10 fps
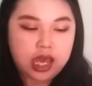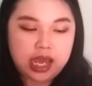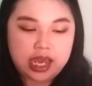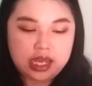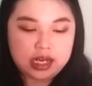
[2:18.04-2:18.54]

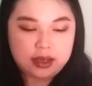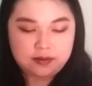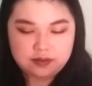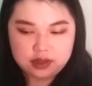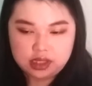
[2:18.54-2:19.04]
and
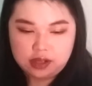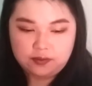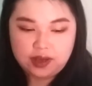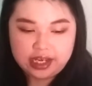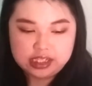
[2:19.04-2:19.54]
if the
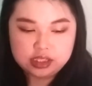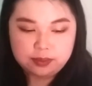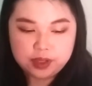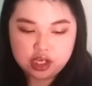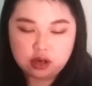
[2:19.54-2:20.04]
veins
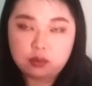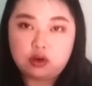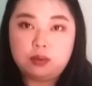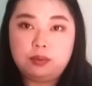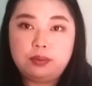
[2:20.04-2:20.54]
appear
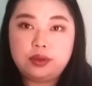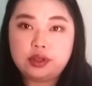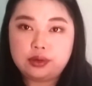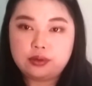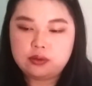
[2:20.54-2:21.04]
more
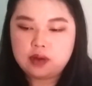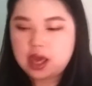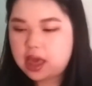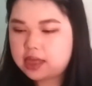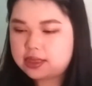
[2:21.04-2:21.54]
blue,
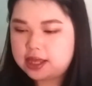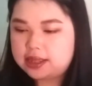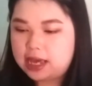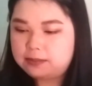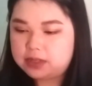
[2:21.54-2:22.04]
then
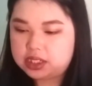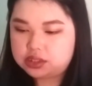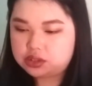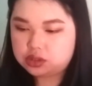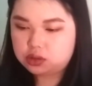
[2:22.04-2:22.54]
that
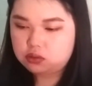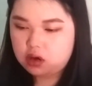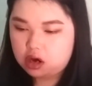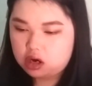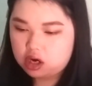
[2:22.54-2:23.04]
means
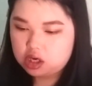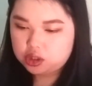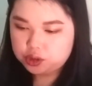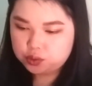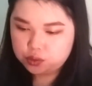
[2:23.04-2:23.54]
you are
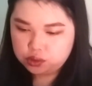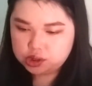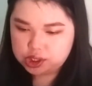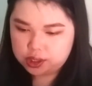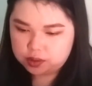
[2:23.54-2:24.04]
cool
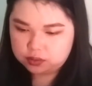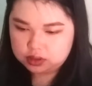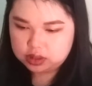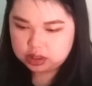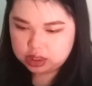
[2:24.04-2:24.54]

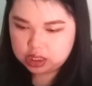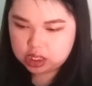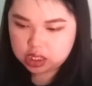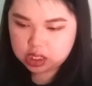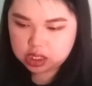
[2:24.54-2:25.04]
toned.
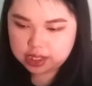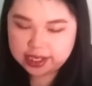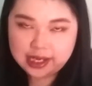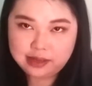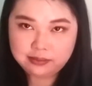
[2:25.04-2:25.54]

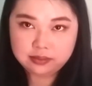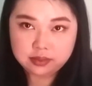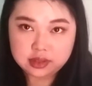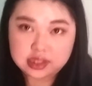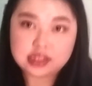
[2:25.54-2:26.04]
Again,
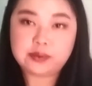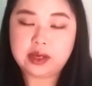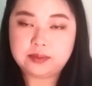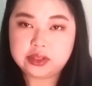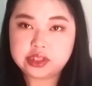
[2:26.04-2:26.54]
this
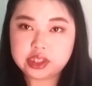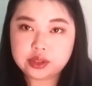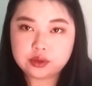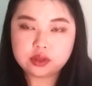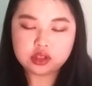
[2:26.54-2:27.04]
might be
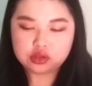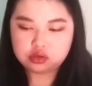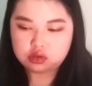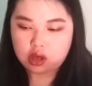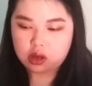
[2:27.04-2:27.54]
skewed,
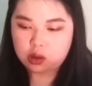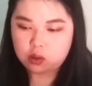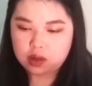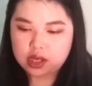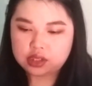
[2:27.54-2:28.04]
so